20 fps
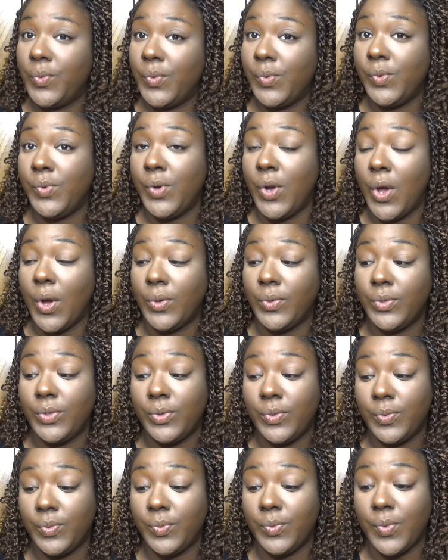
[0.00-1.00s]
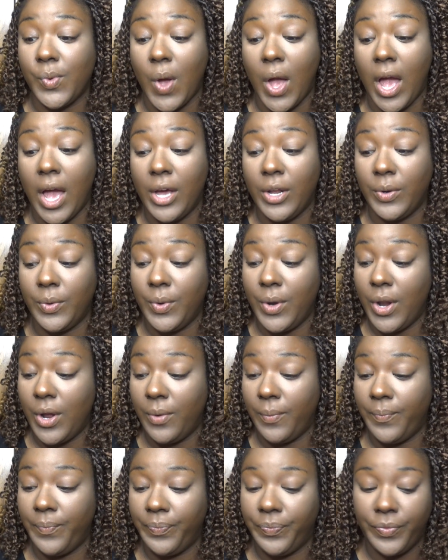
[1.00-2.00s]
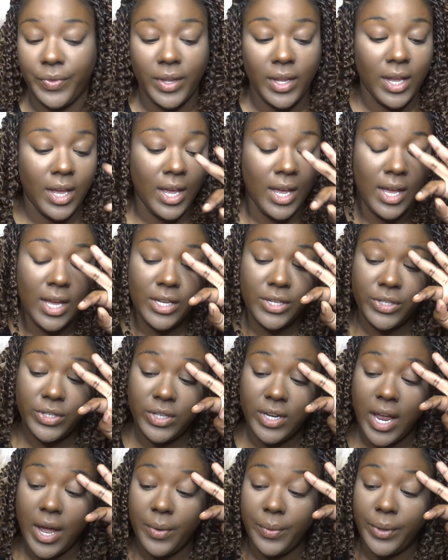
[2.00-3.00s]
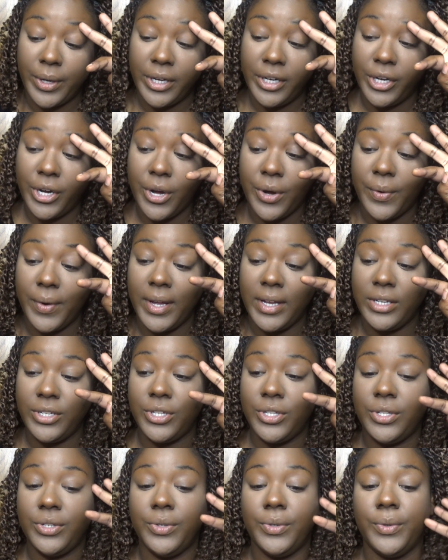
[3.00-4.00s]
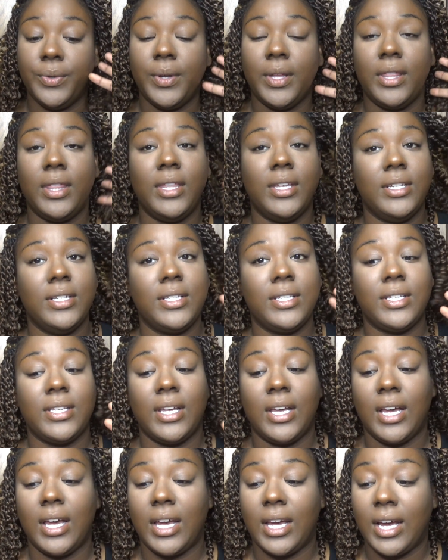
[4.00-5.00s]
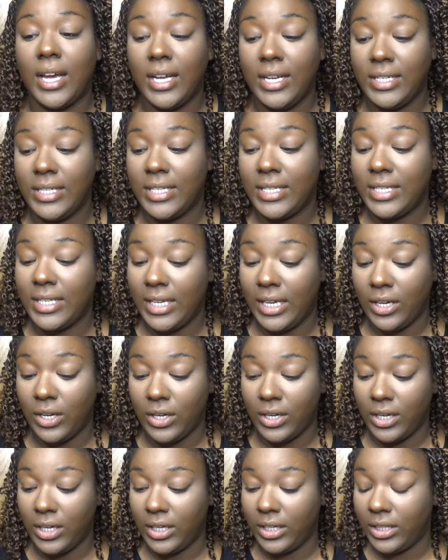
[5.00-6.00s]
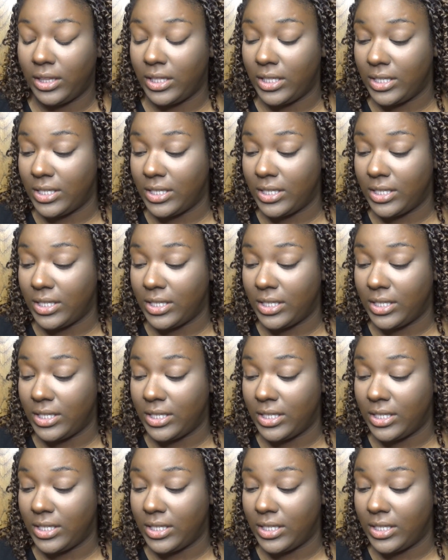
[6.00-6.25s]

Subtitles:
who knows? I don't know. So now we're gonna go into this contour